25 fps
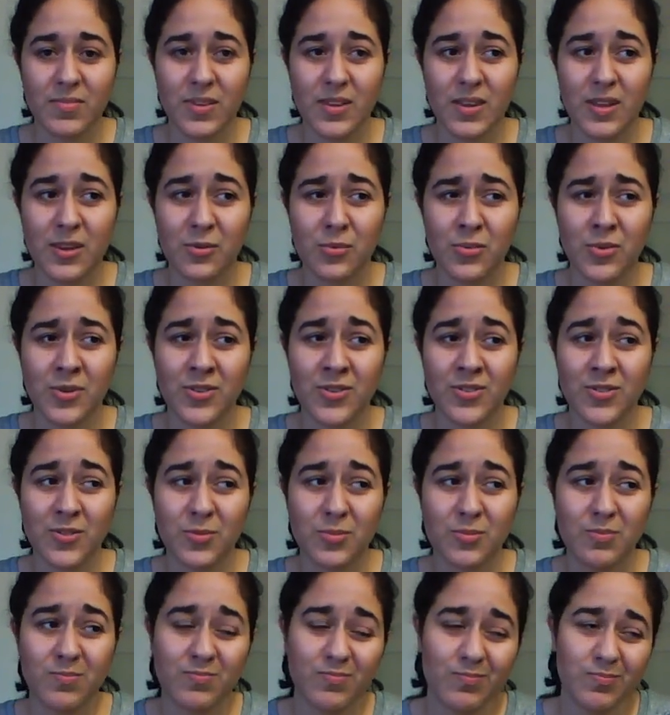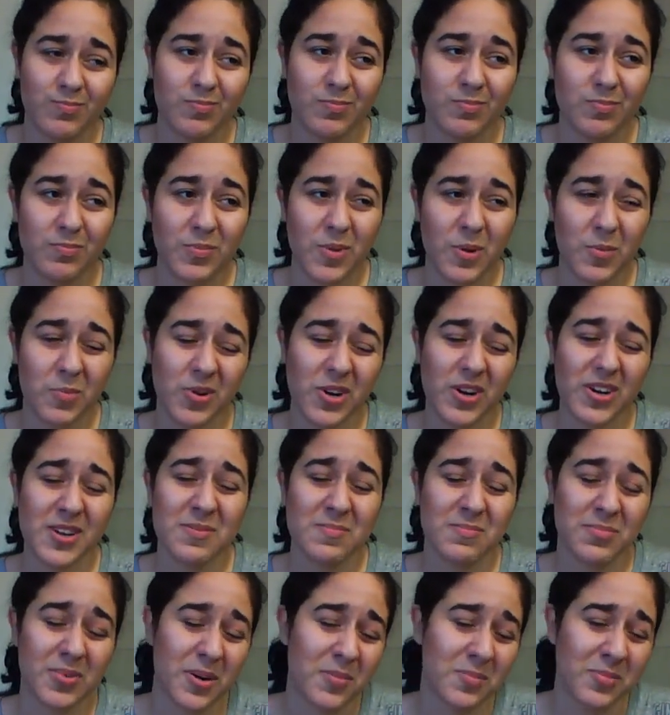It was a pretty
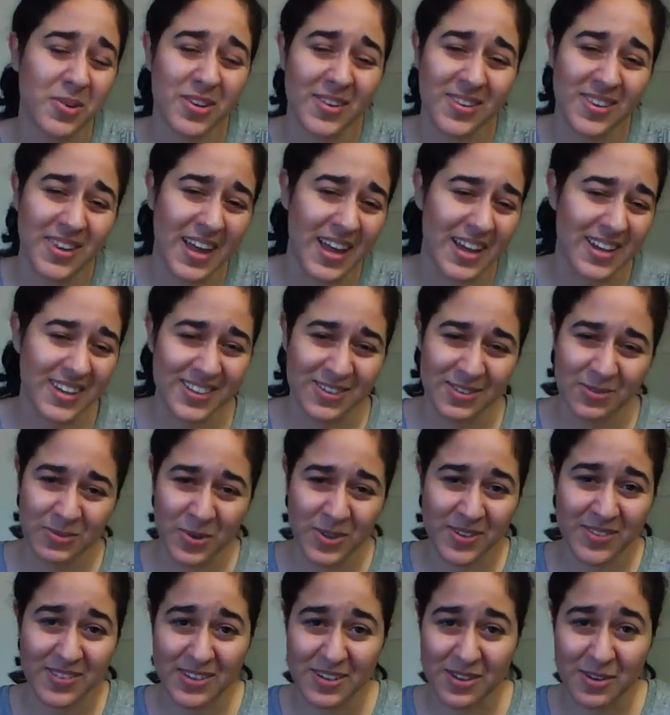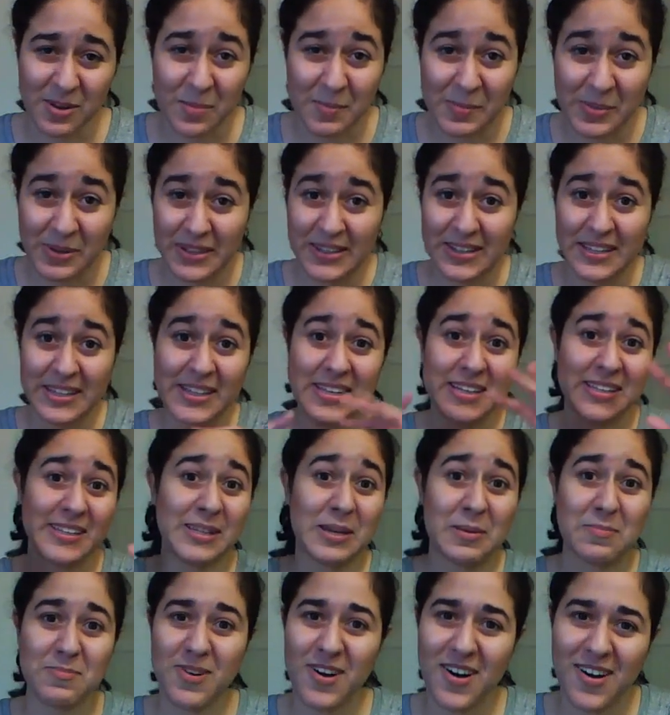bummer that it wasn't
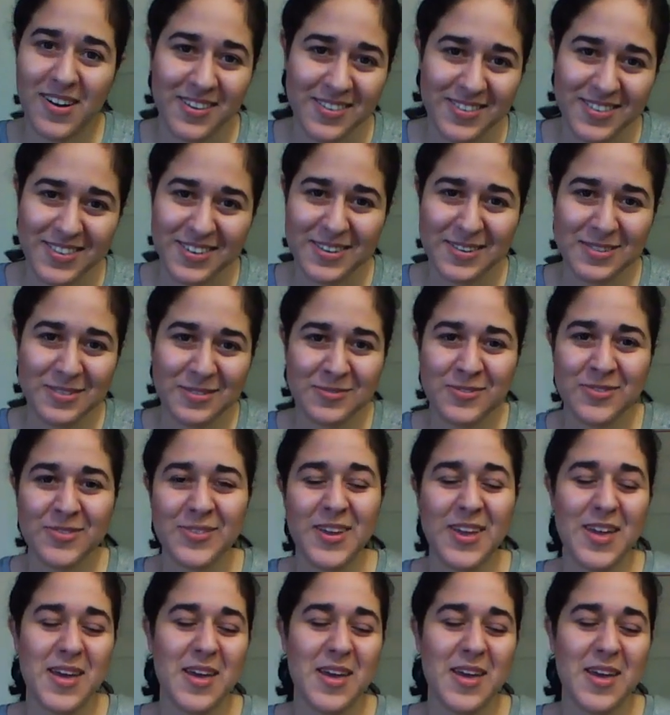completely positive,